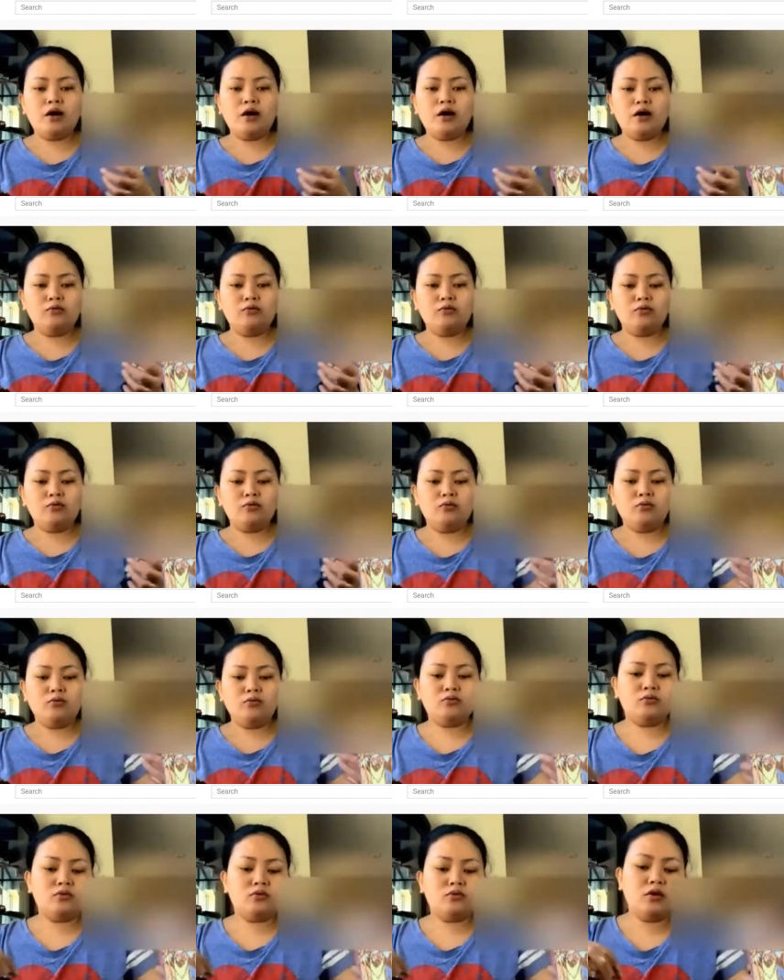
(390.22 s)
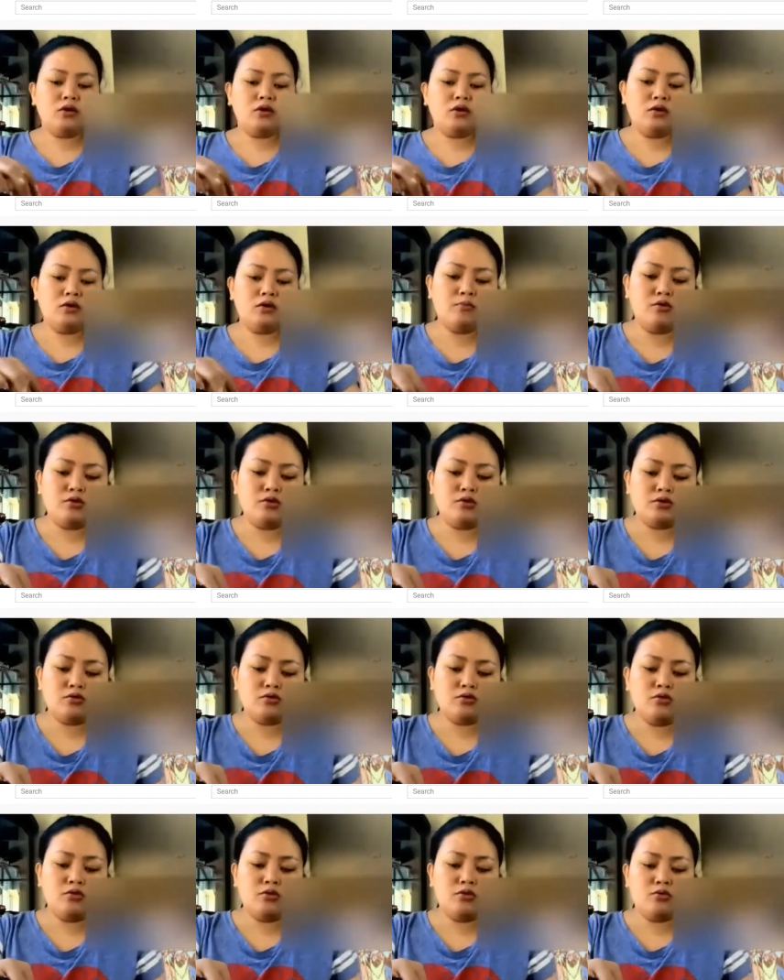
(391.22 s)
YouTube TV too.
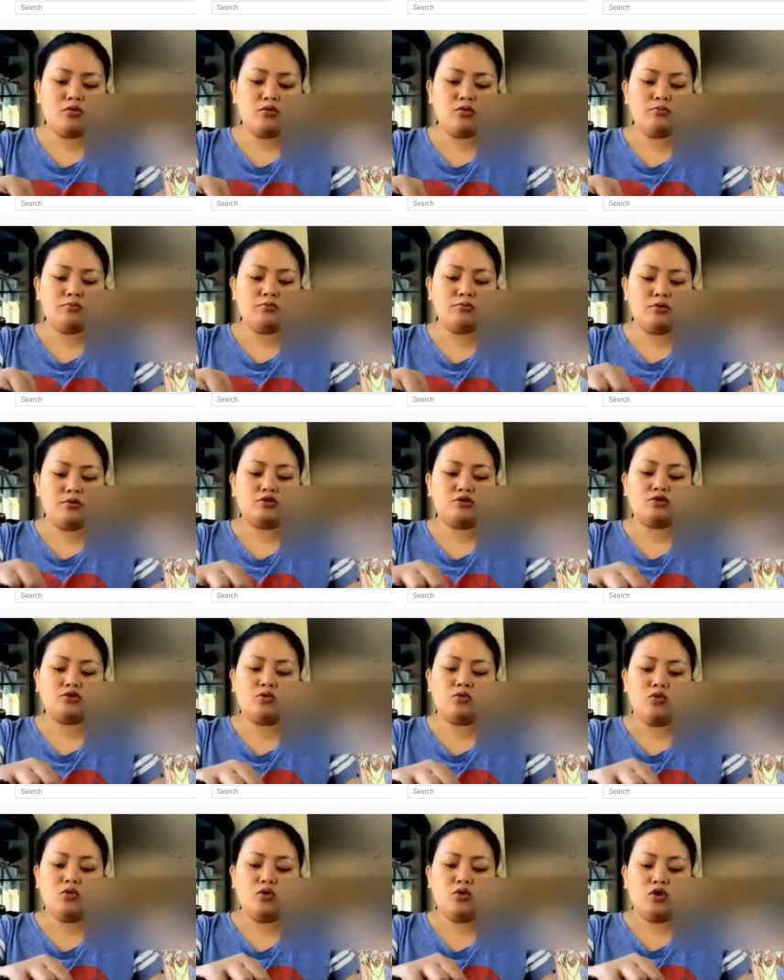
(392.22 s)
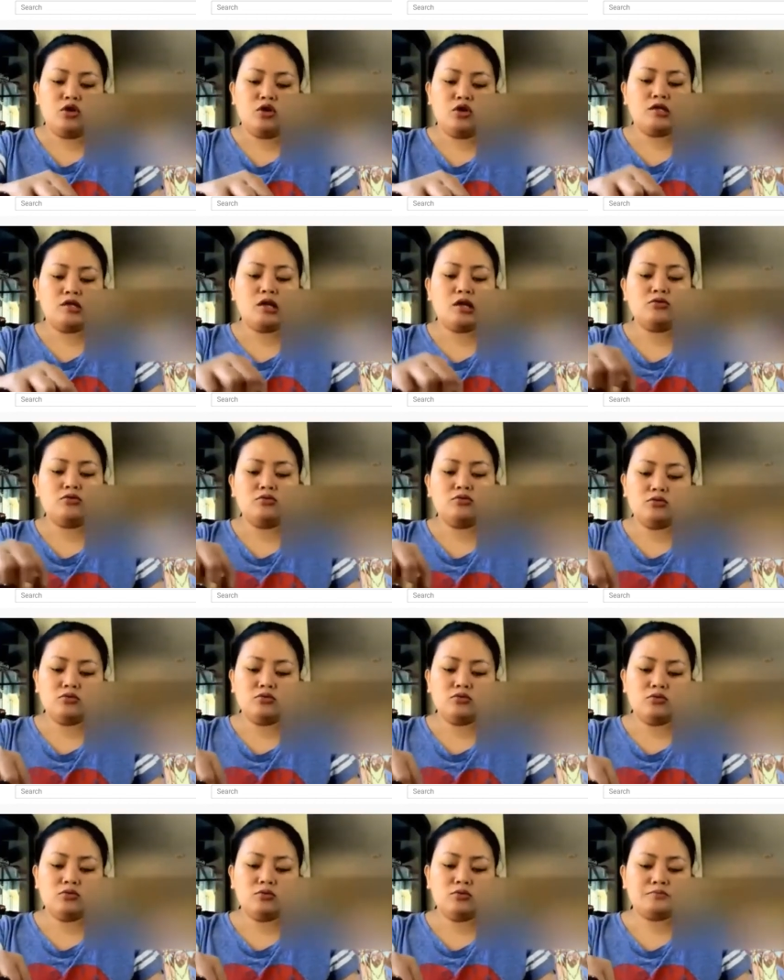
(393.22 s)
It's gonna be played on YouTube
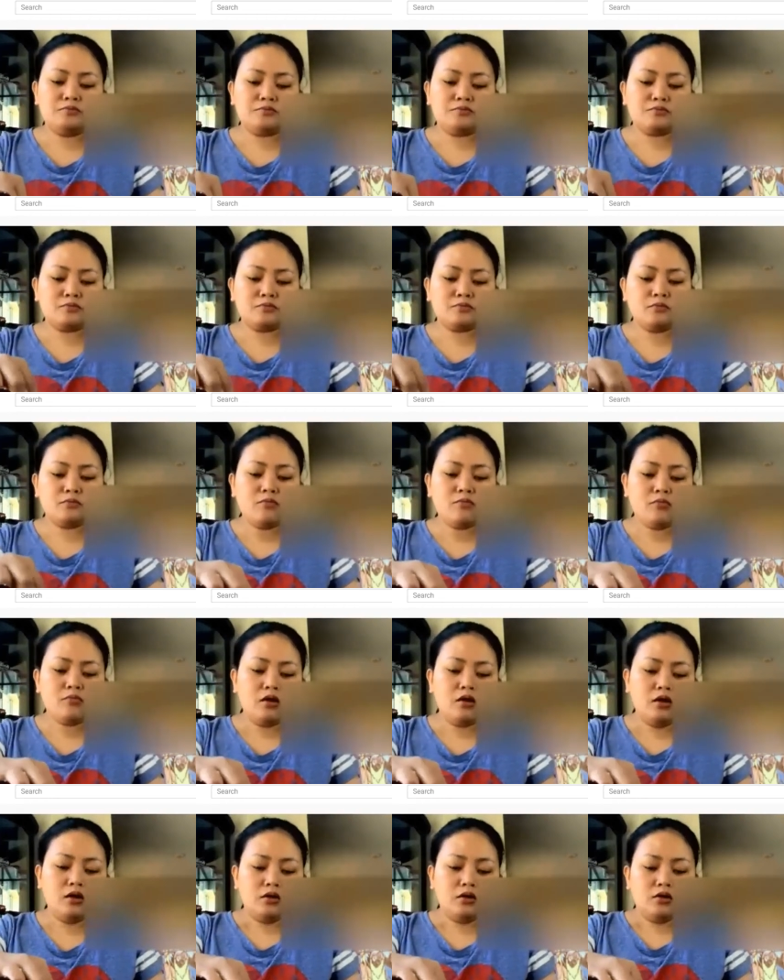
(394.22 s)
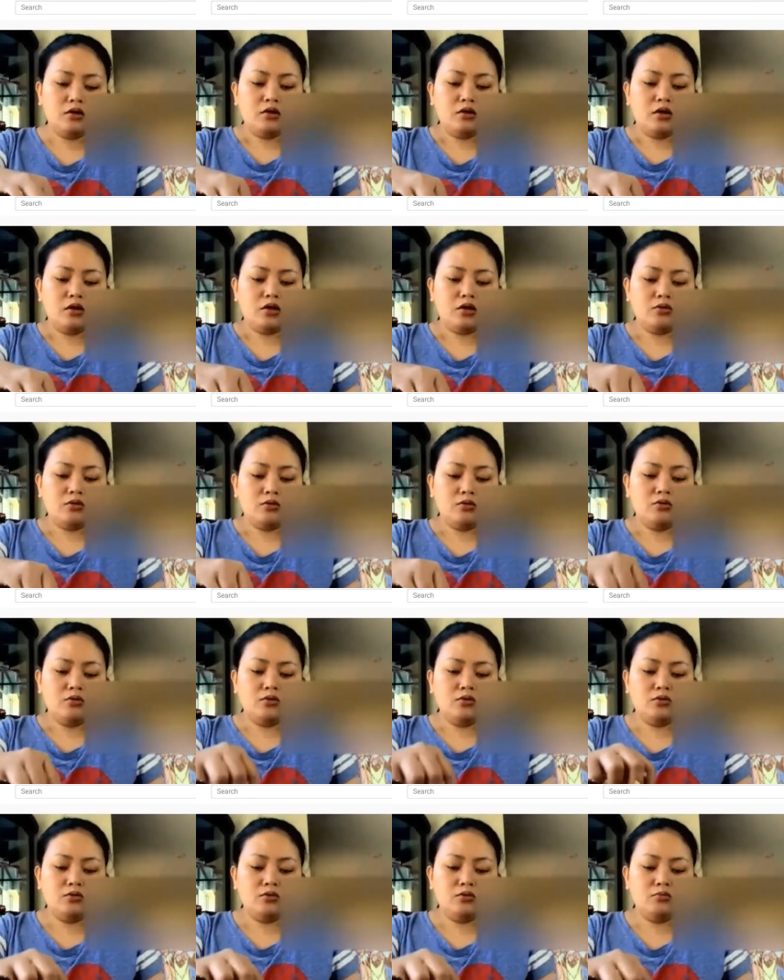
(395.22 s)
TV and or
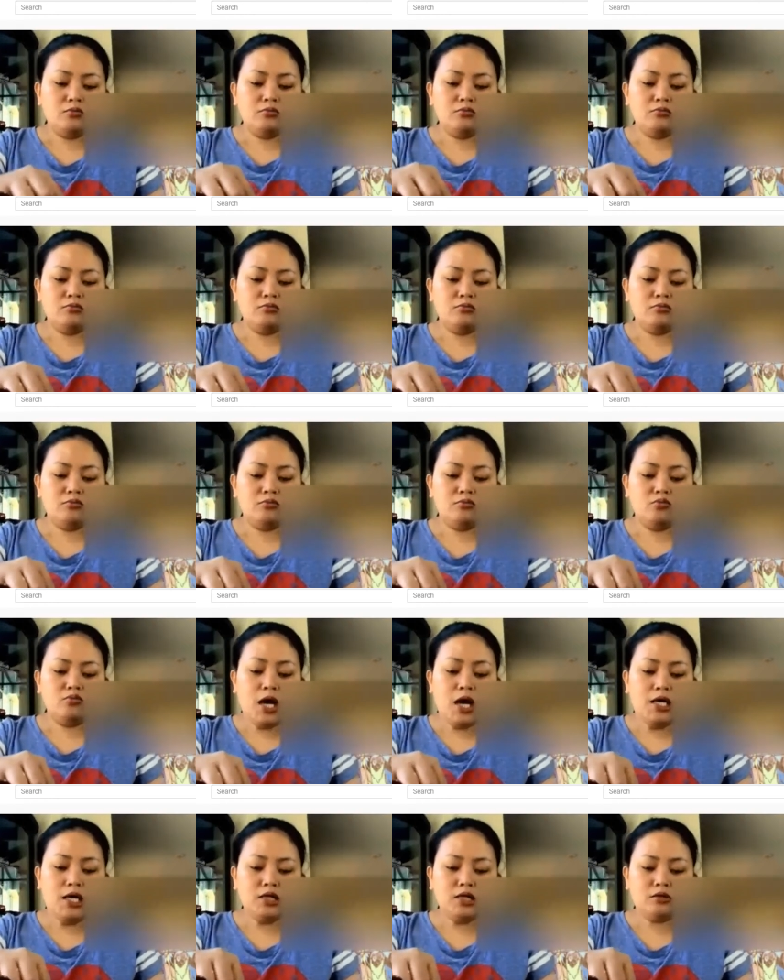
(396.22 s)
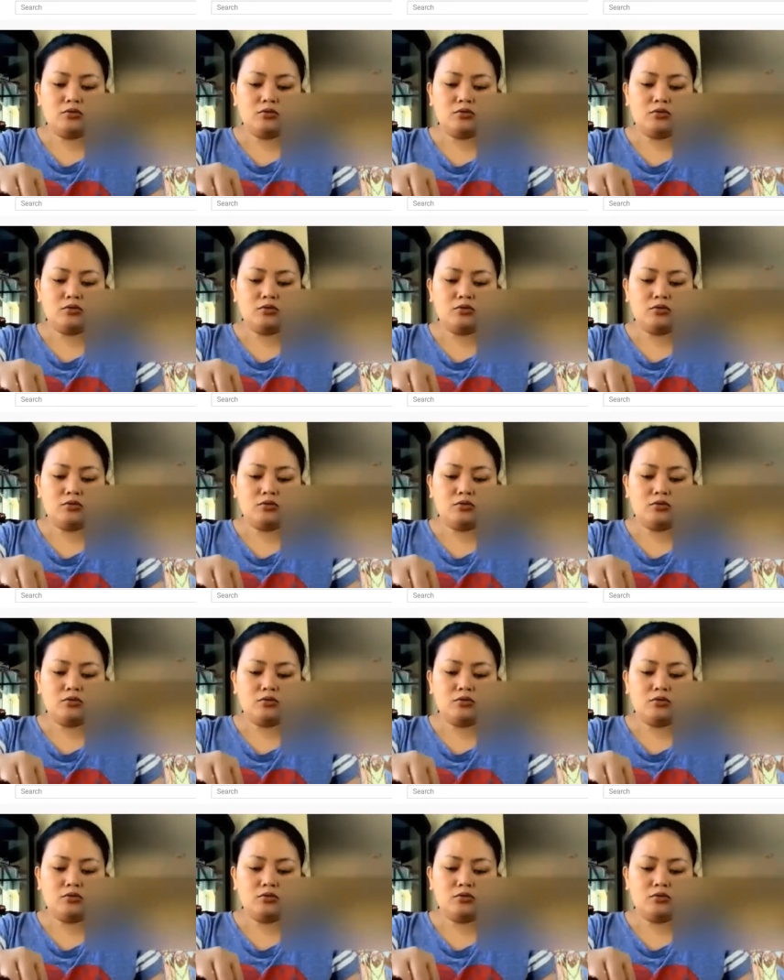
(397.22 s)
in the internet.